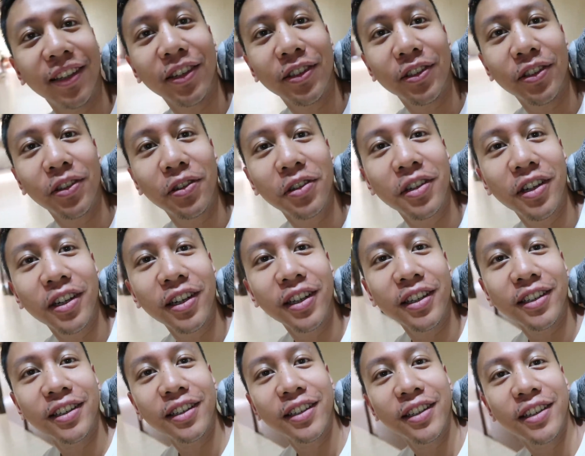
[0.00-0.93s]
You're so
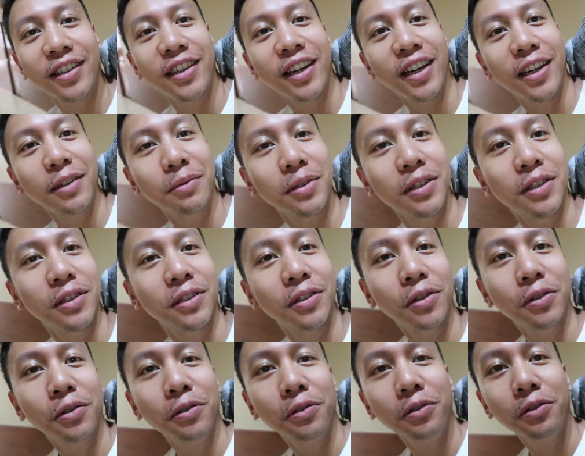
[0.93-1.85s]
good. I'm
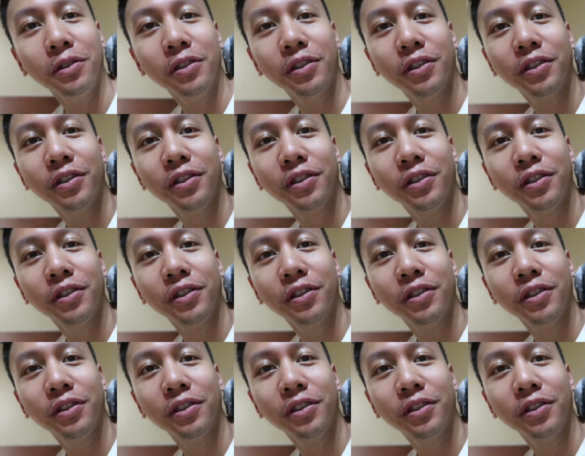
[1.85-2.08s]
so